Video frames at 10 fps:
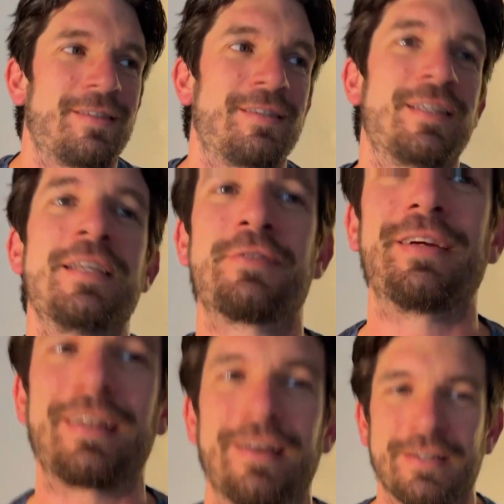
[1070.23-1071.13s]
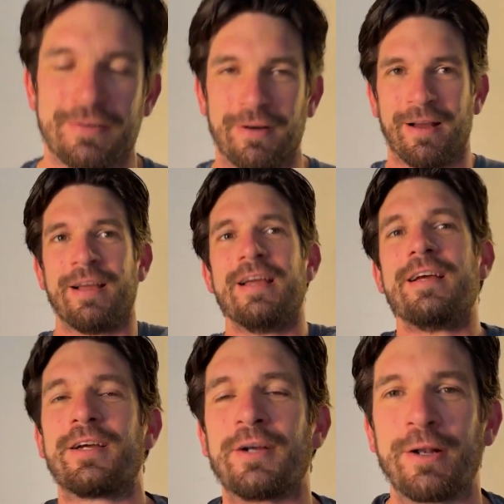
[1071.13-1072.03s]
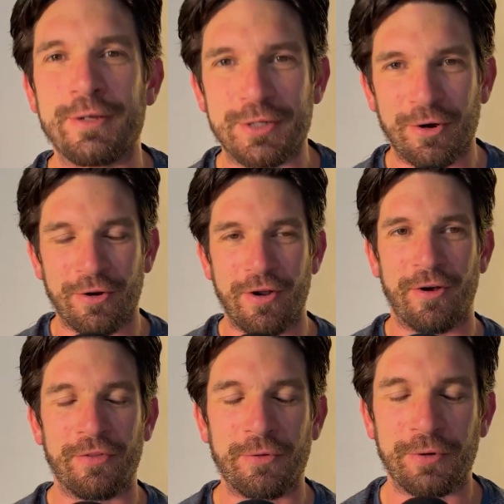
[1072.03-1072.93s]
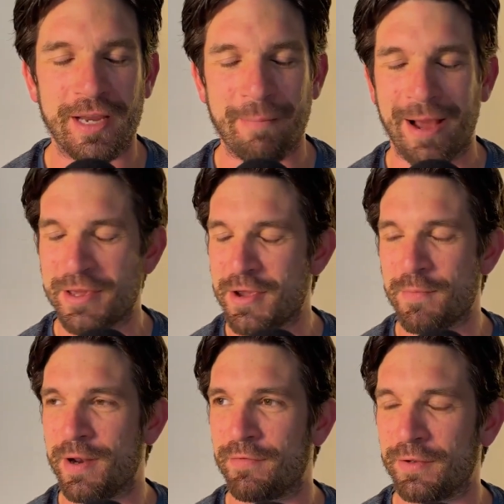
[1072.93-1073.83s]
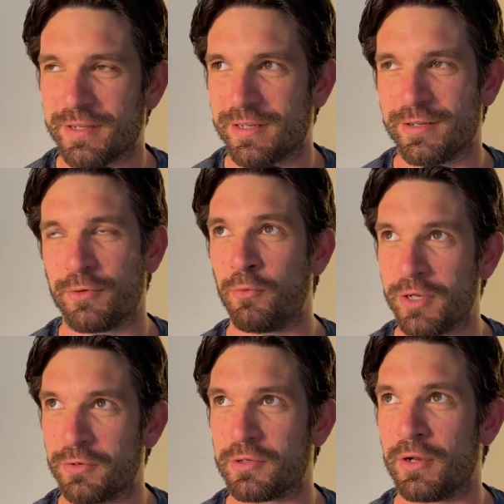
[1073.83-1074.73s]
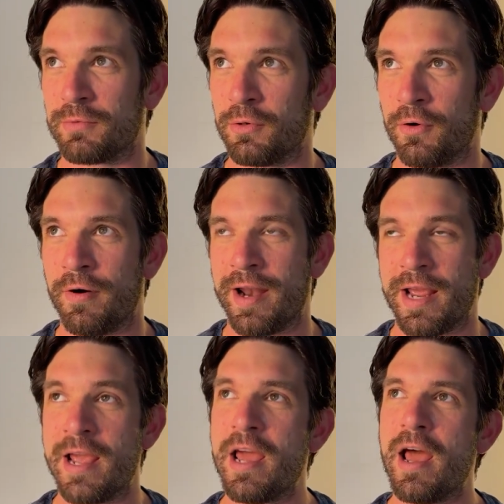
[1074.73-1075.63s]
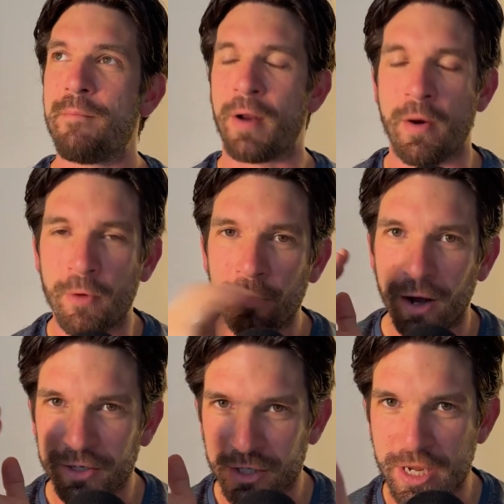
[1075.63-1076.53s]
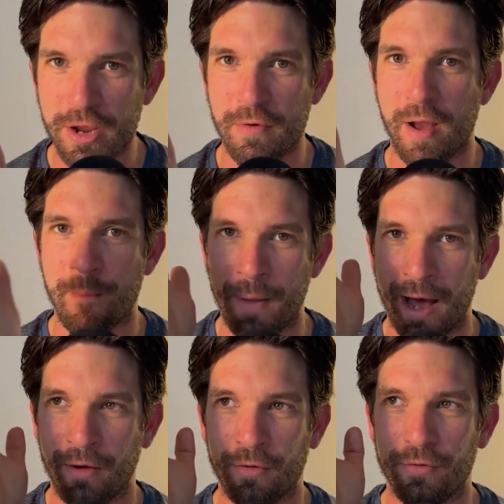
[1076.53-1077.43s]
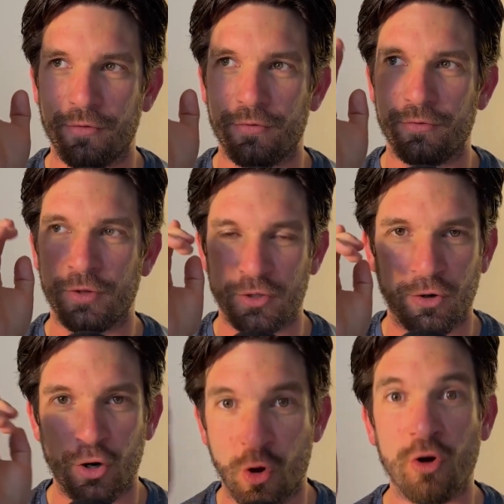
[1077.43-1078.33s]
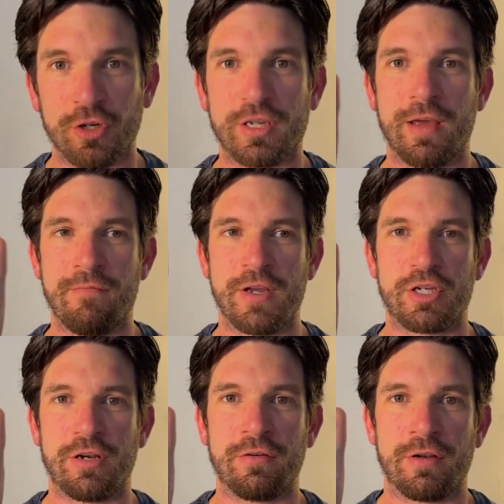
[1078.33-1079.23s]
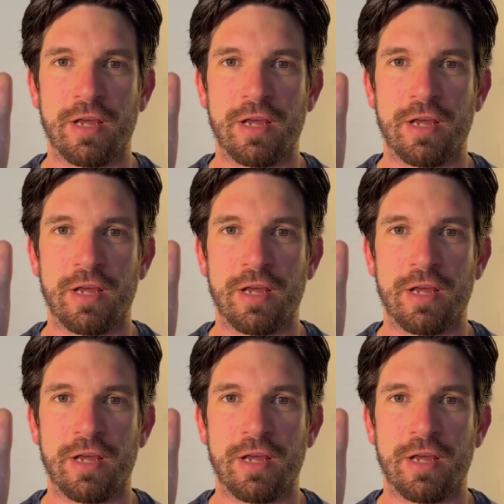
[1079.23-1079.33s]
teetering close to our conclusion on talking about you, but it feels like such a whistle-stop tour already. But I want to ask you about the sort of long-term vision